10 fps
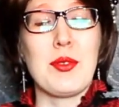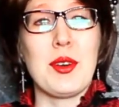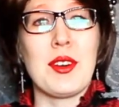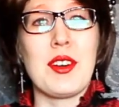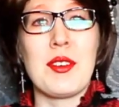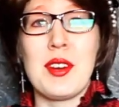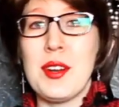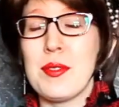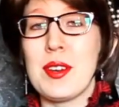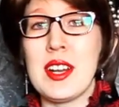For
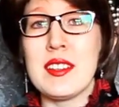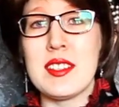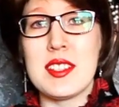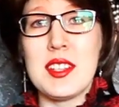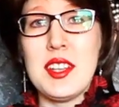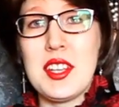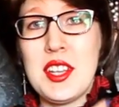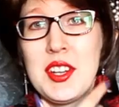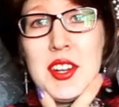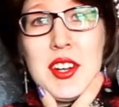reference,
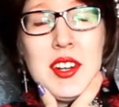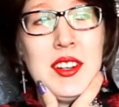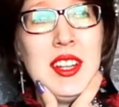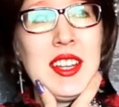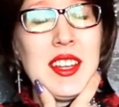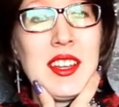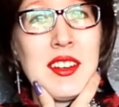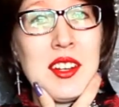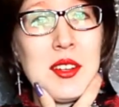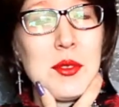here
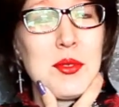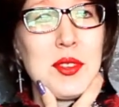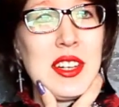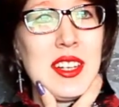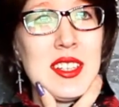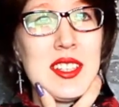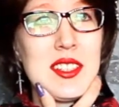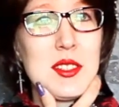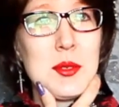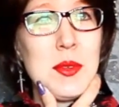in
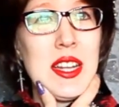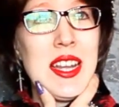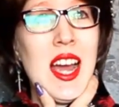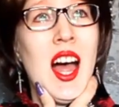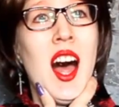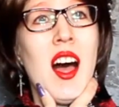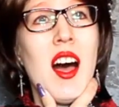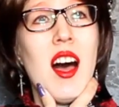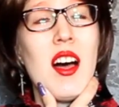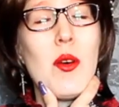Finland, to me,
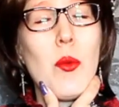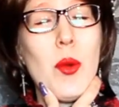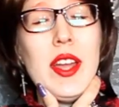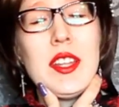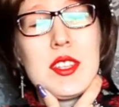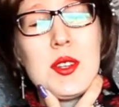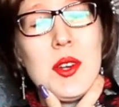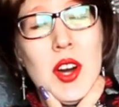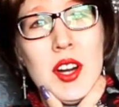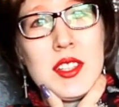way
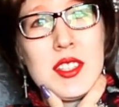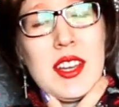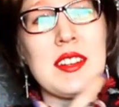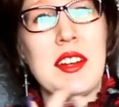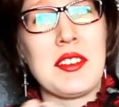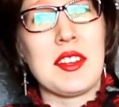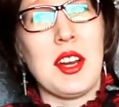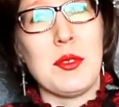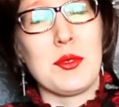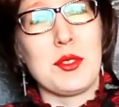too hot and
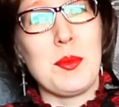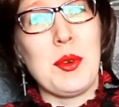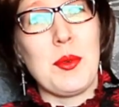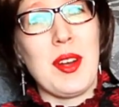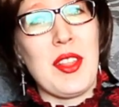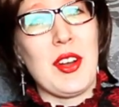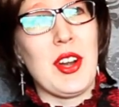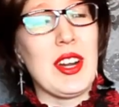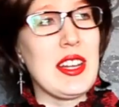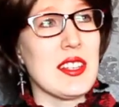uncomfortable
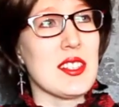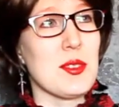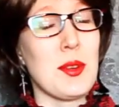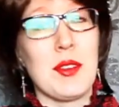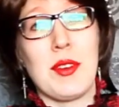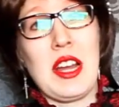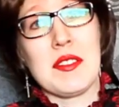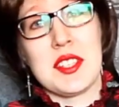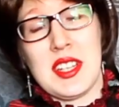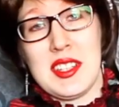weather is
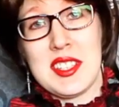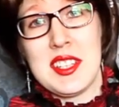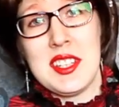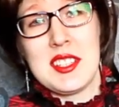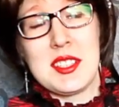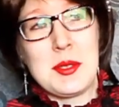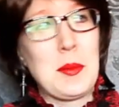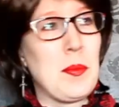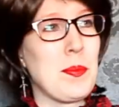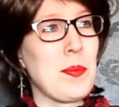25 Celsius.
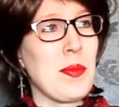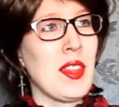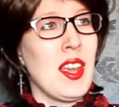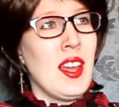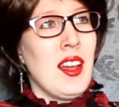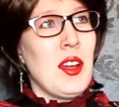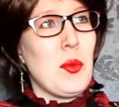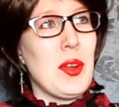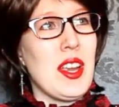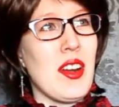
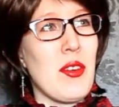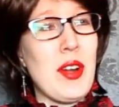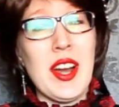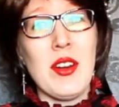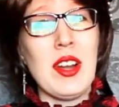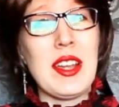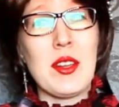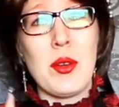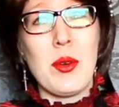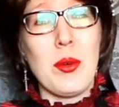We rarely
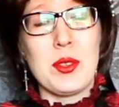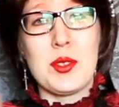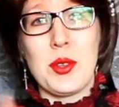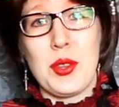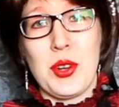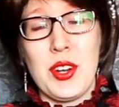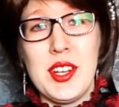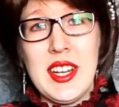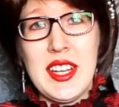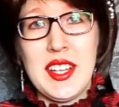go to
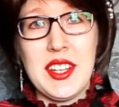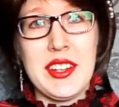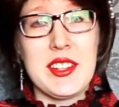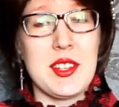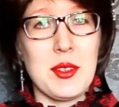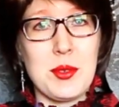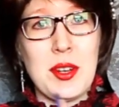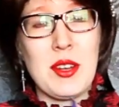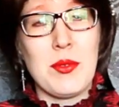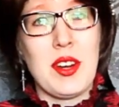30 here, so
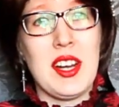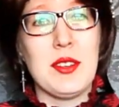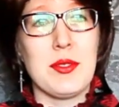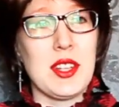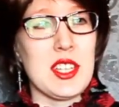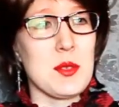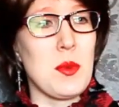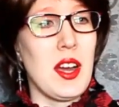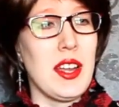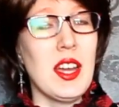25 is
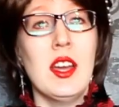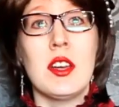my